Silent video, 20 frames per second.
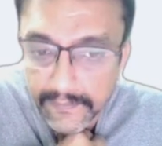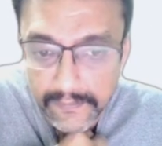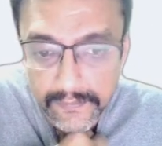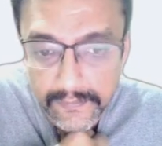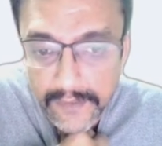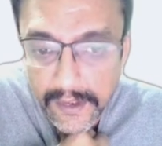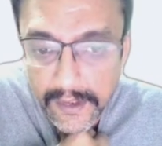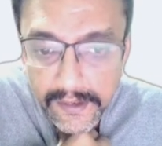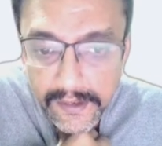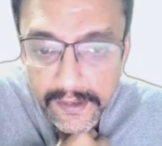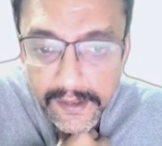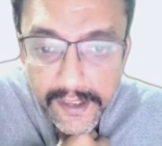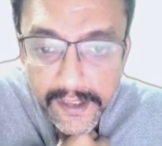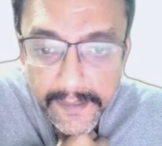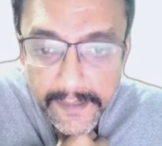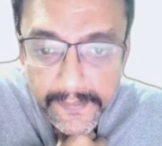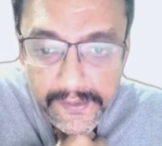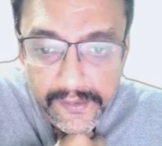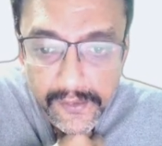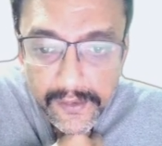3rd
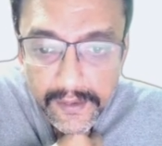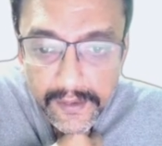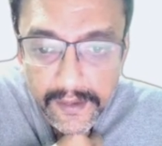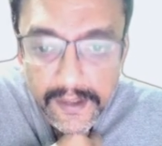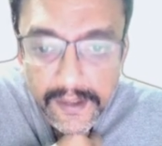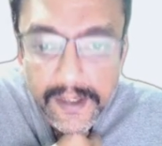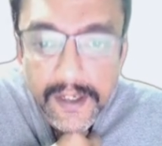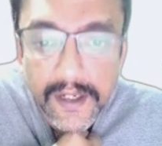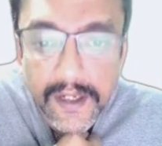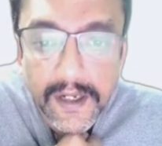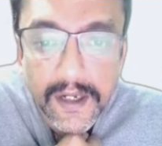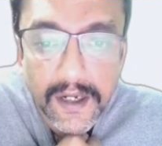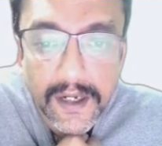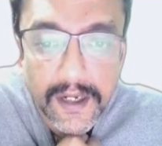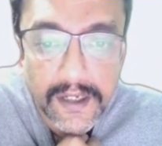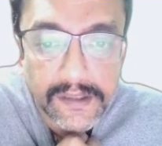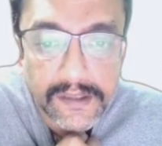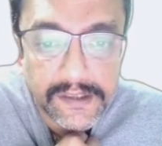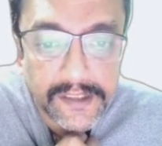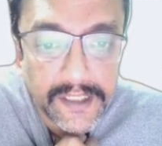episode.
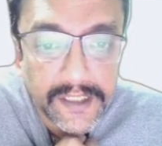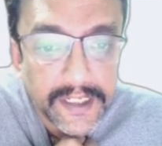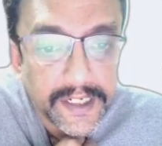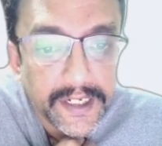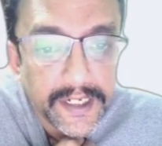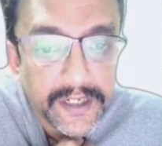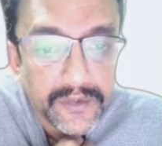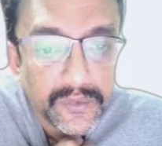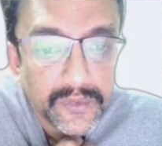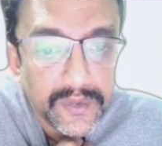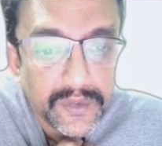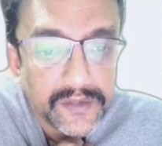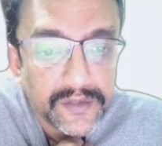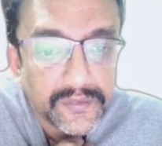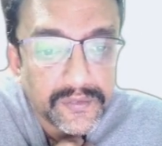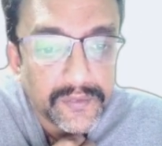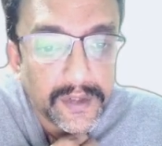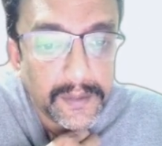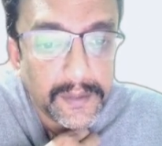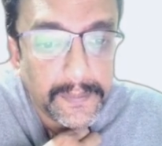Journey Guide units
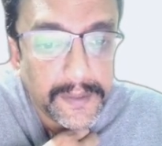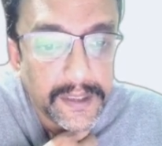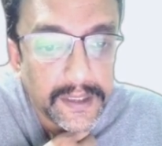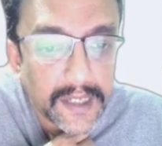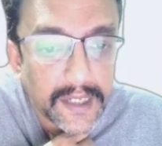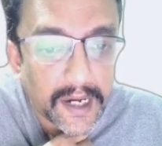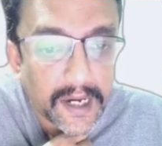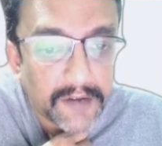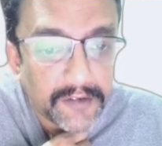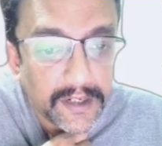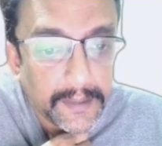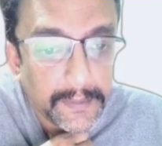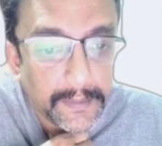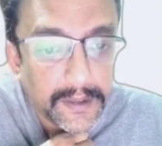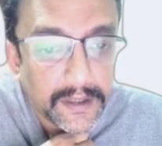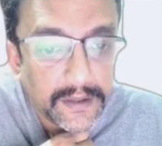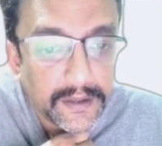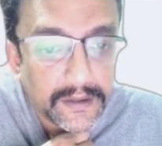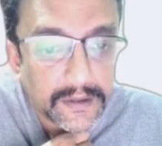will be available at